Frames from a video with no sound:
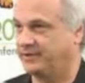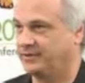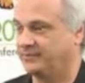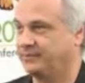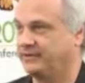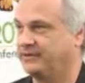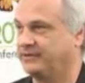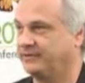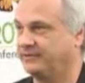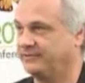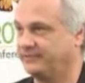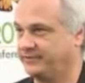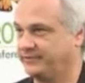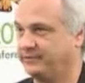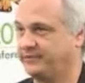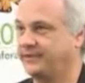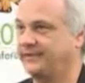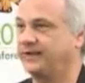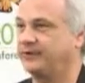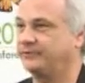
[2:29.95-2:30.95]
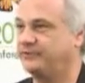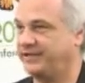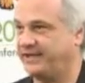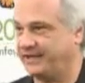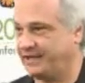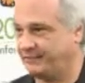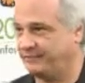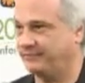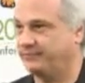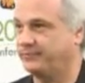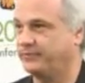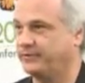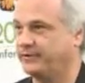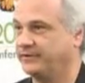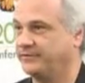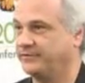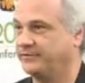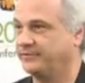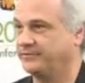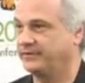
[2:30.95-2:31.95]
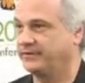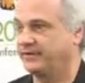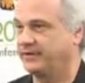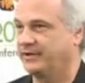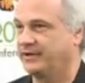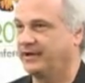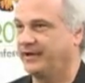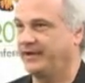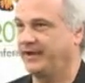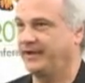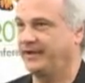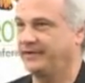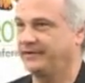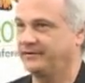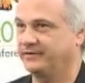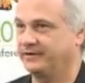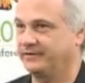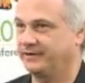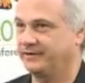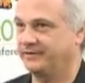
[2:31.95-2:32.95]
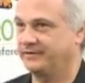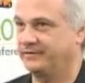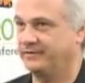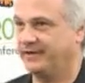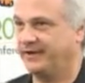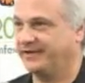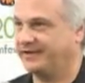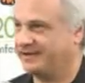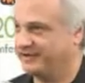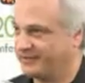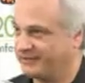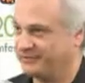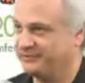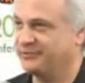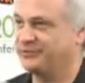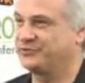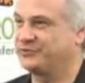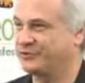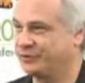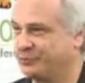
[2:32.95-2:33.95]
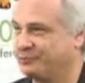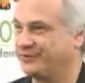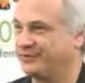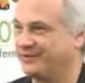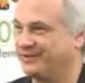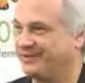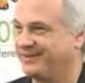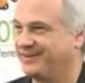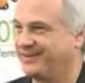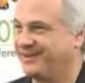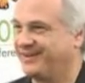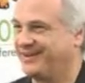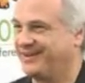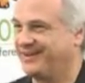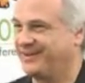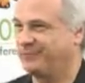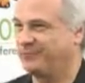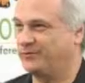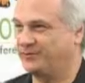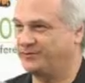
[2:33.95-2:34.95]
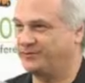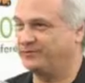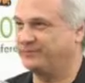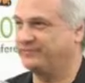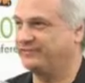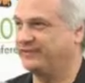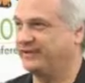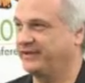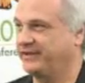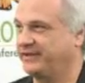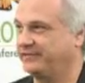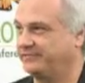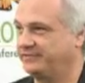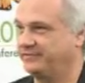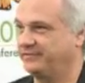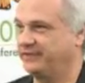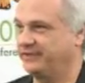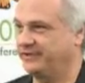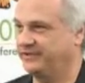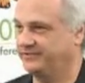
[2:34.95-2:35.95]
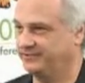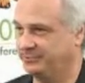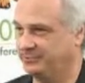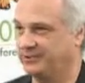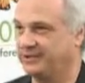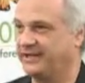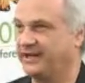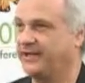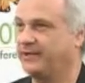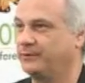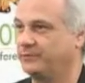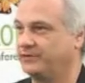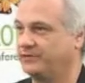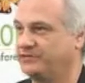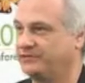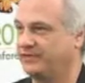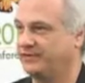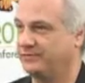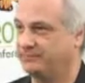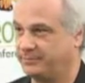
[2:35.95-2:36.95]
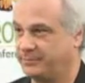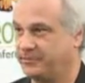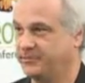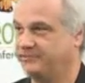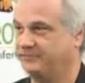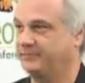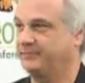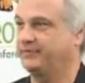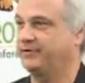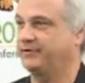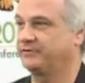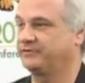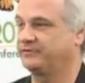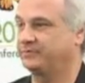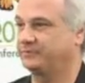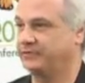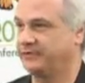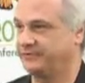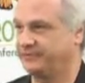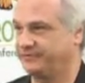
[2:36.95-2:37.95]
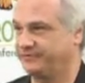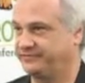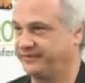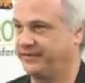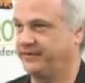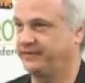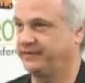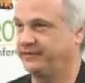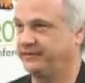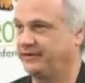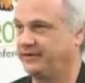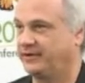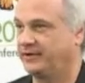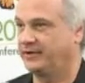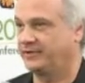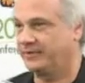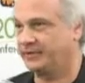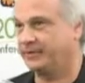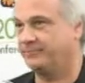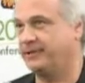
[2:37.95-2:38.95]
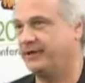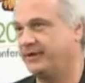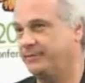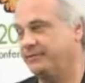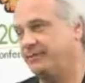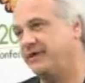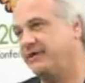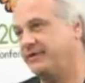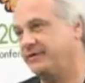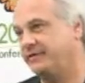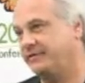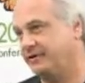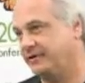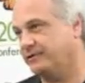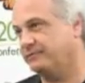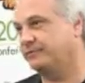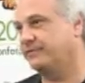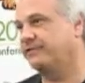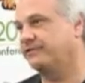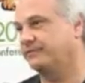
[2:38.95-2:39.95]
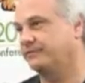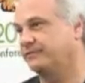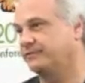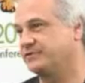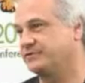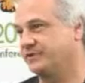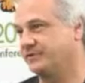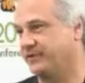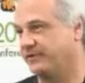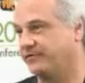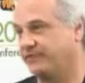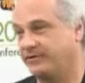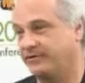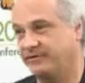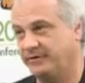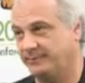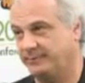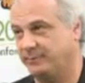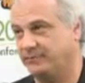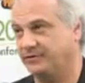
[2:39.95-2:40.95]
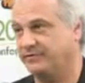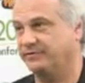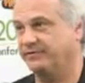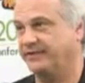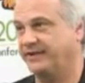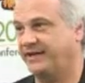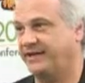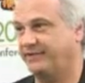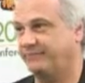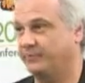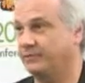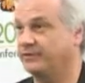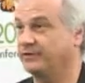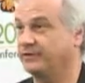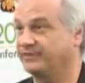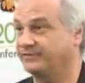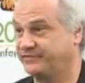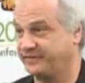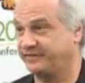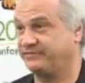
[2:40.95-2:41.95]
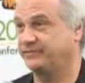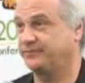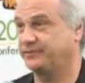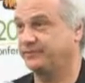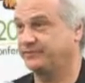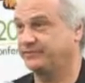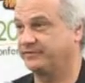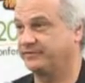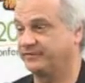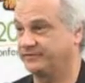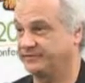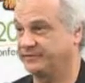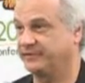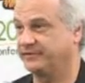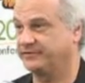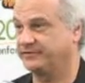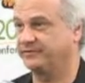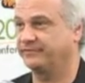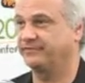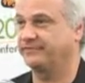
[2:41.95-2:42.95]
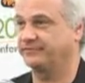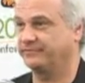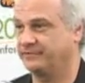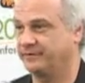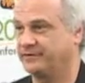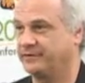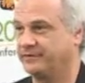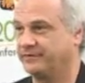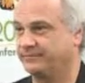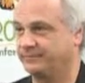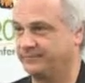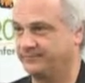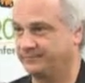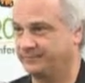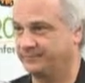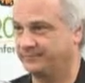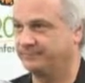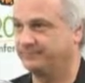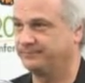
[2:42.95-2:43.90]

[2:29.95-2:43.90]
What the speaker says: because they're allowed to have a voice, and I kind of interpret what they're saying into a language that the policymakers will understand, thereby making their research and their very important data more accessible to the delegates here at the conference.